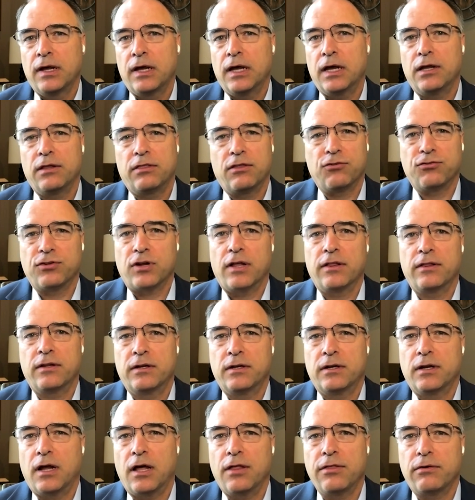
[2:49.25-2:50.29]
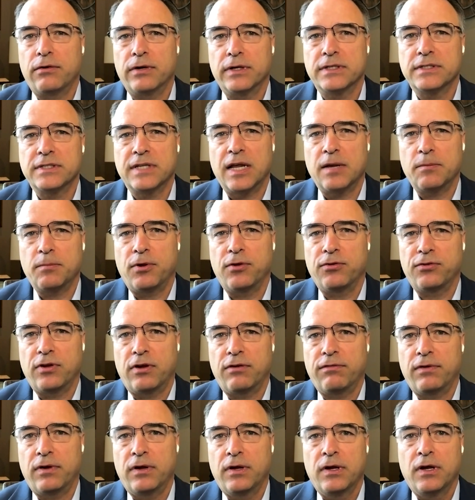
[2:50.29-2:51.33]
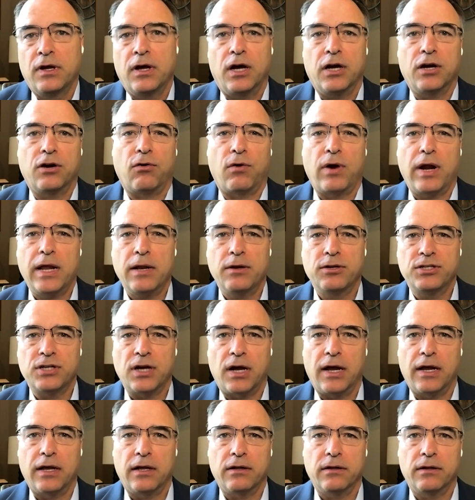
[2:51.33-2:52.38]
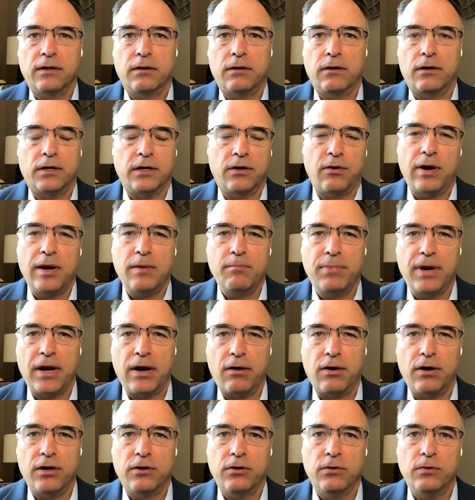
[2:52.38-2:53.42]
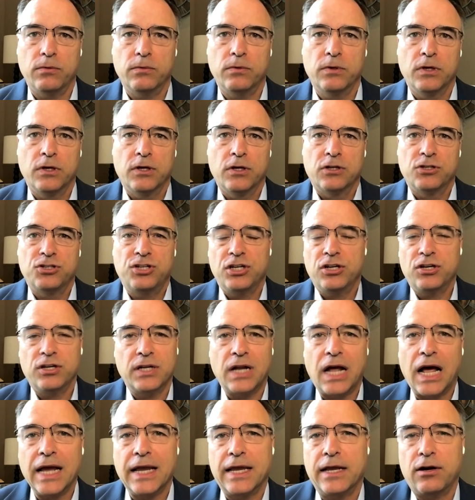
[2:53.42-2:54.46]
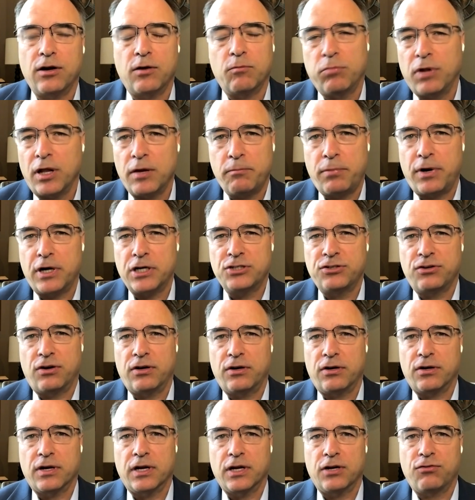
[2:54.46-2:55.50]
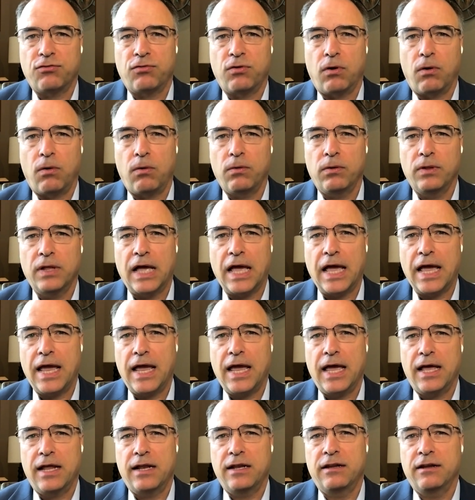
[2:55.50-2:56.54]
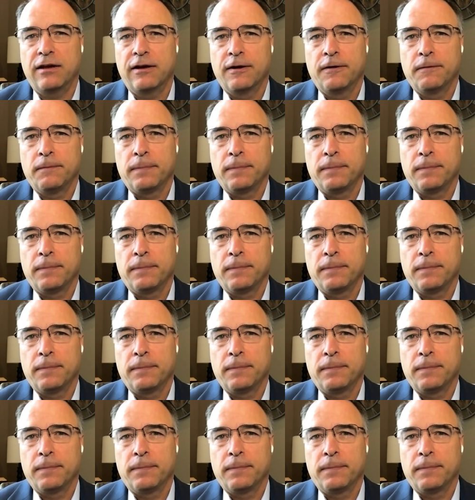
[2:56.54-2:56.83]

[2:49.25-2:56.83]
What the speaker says: There's other examples of a grandchild or a grandparent who she could not get her blood pressure under control, and